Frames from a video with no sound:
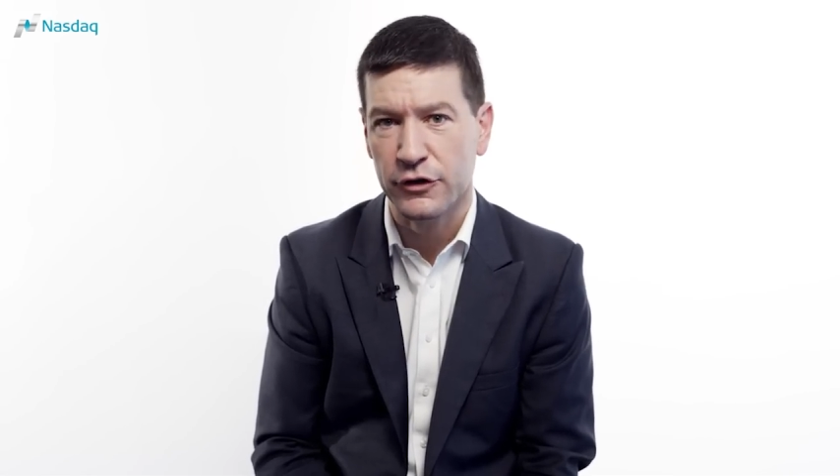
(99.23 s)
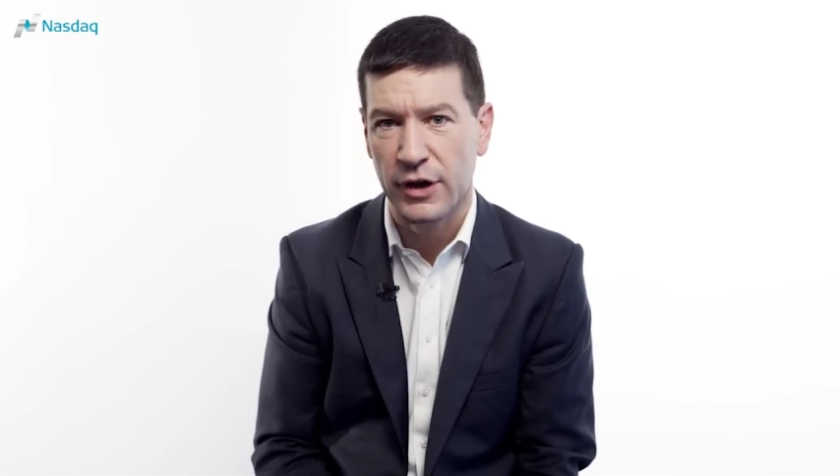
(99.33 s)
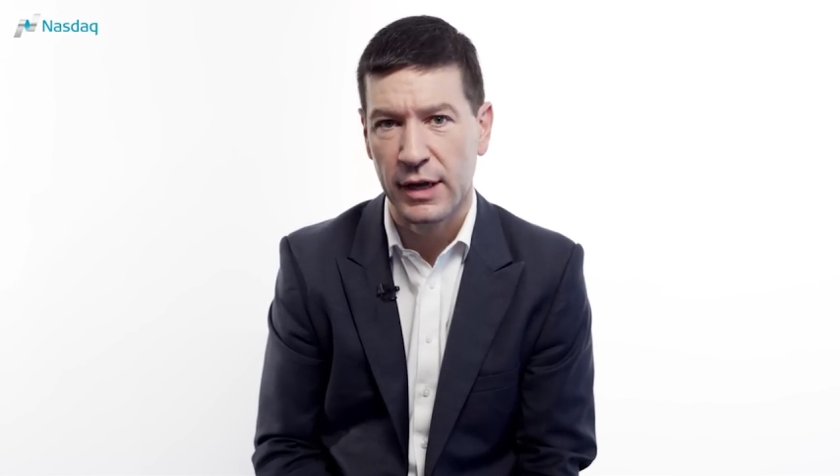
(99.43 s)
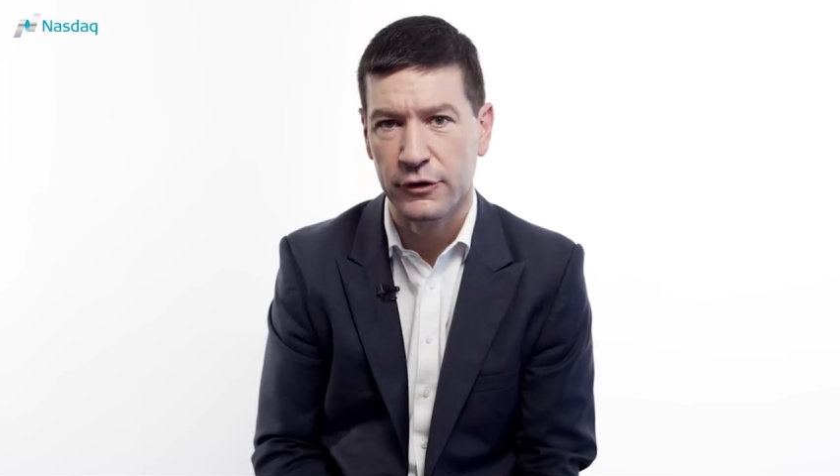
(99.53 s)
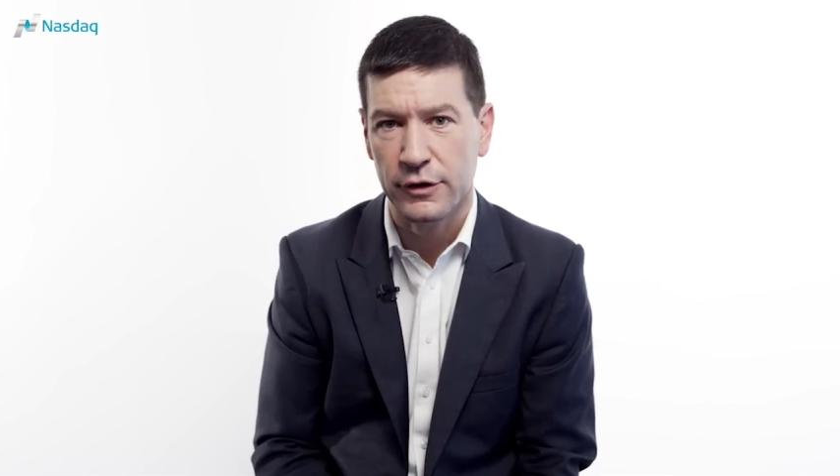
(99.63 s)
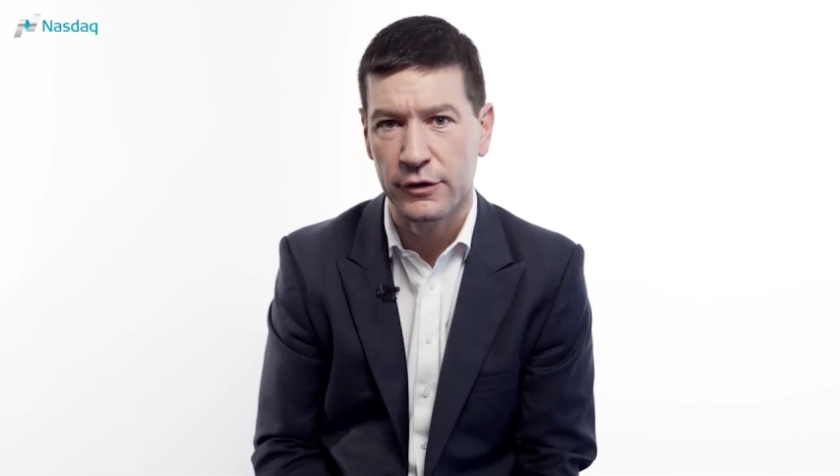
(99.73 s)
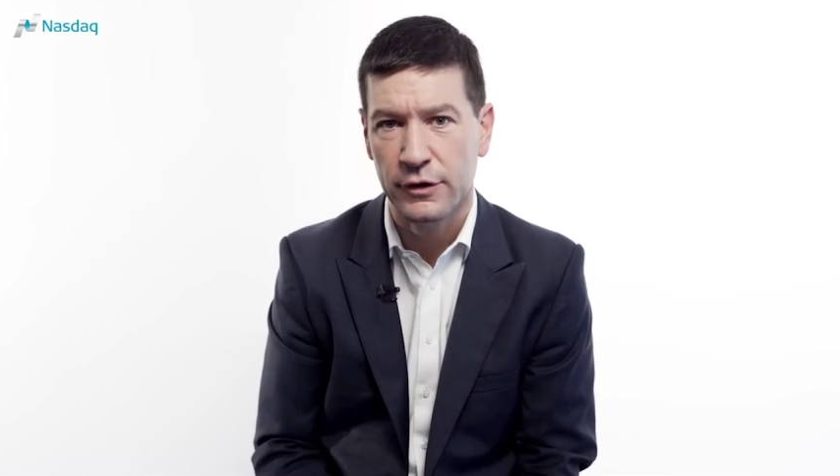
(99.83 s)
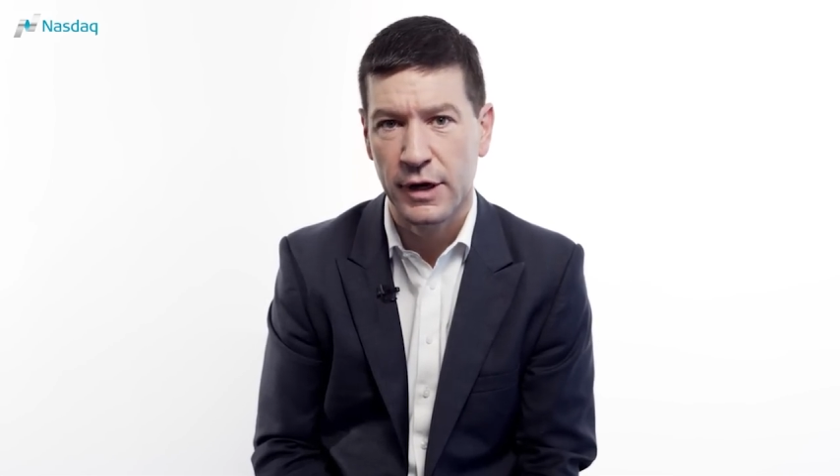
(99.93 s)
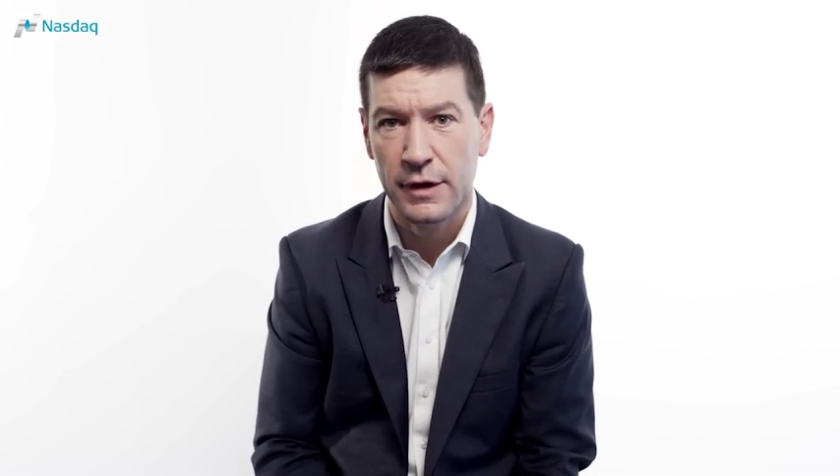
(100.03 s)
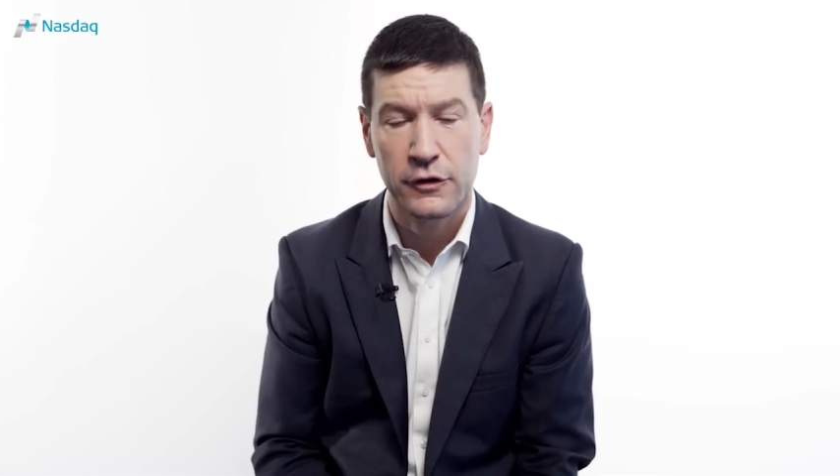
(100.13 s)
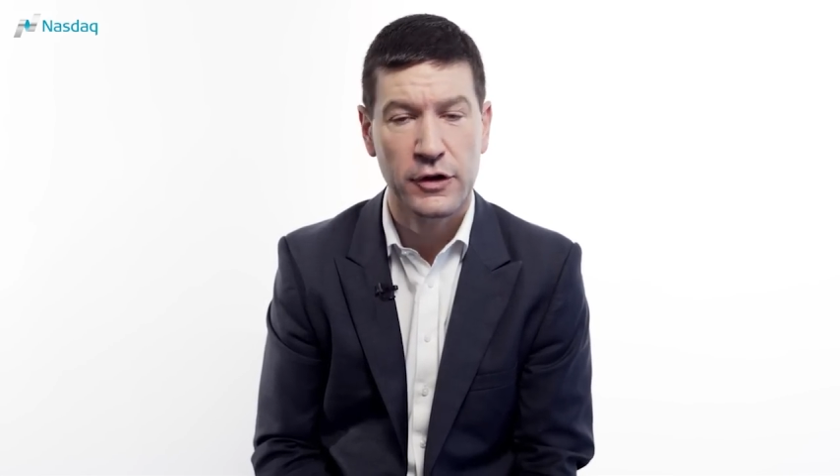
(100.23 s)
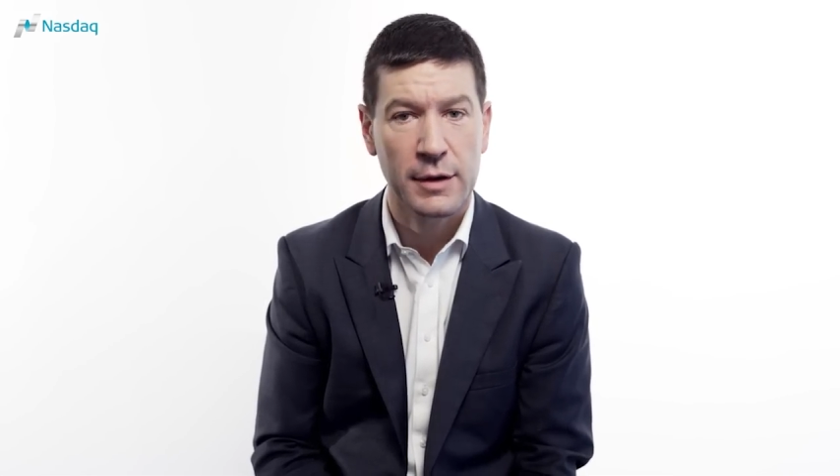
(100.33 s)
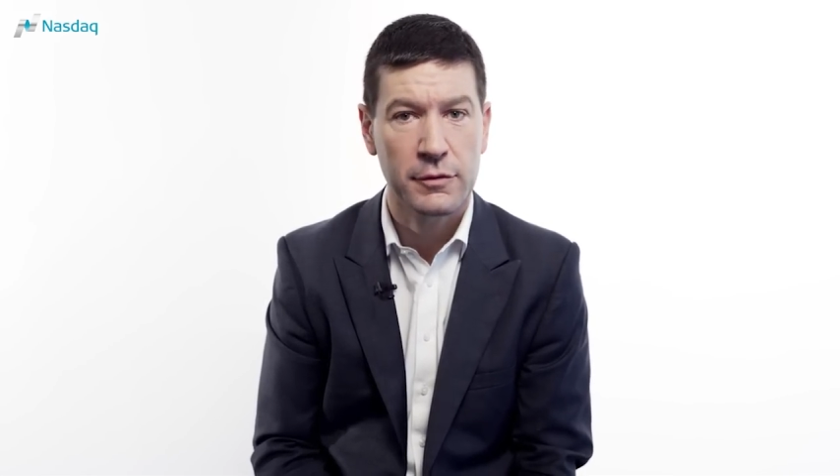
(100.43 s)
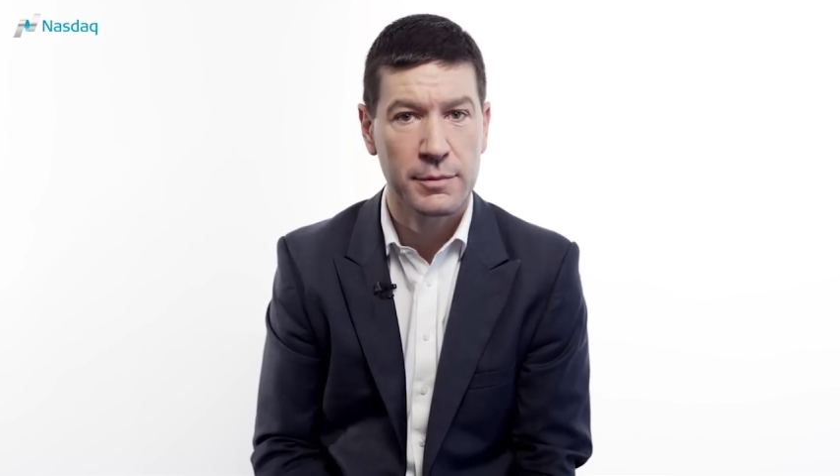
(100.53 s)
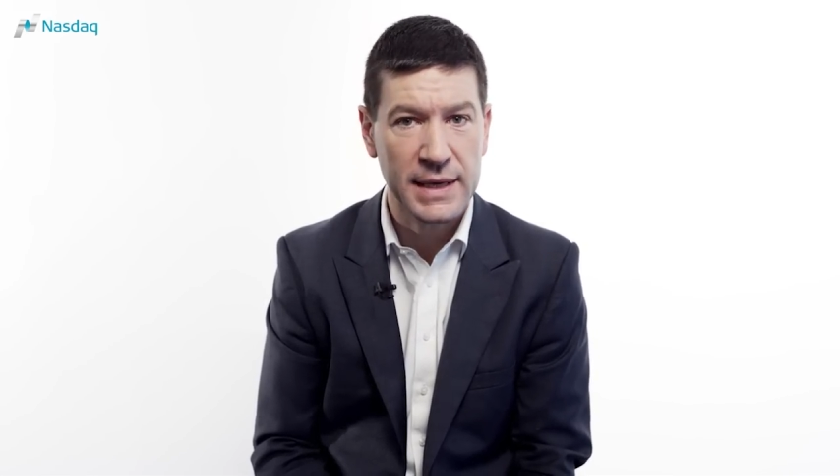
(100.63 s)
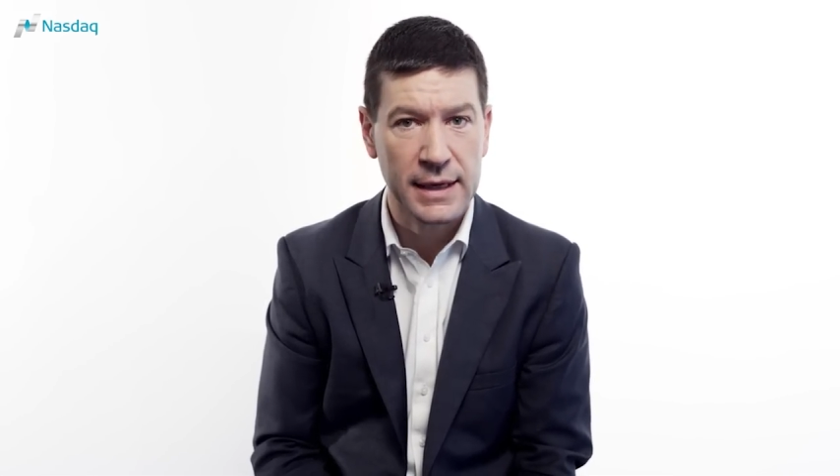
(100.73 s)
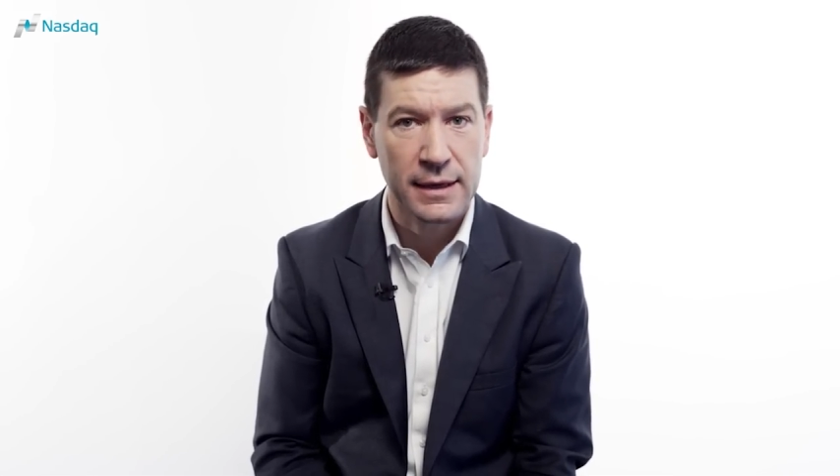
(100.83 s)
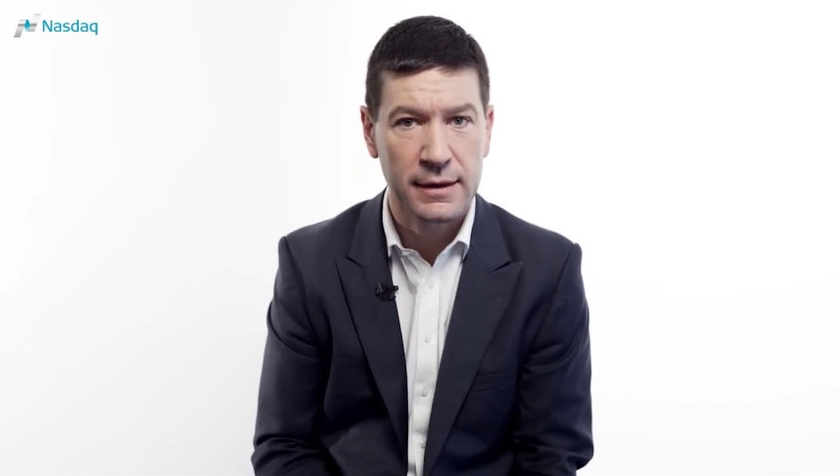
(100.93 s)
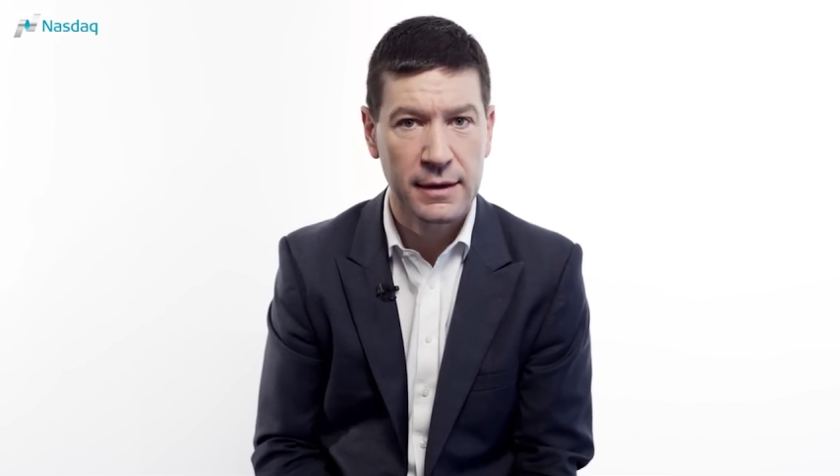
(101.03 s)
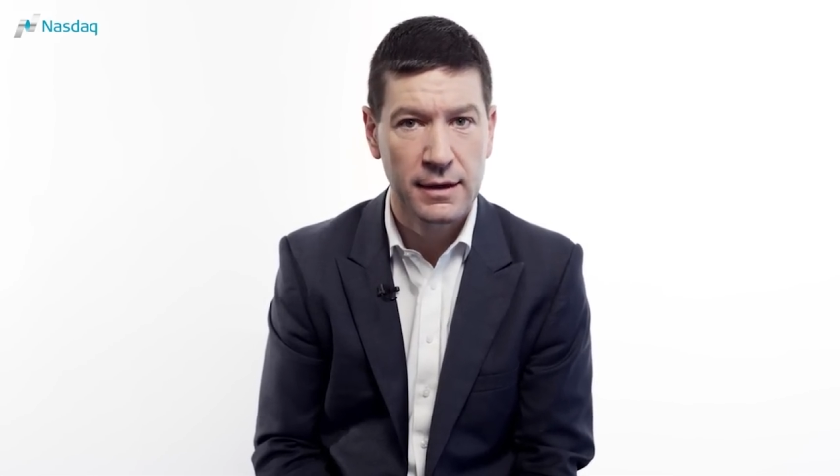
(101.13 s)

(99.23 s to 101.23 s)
challenges in the shape of EMIR,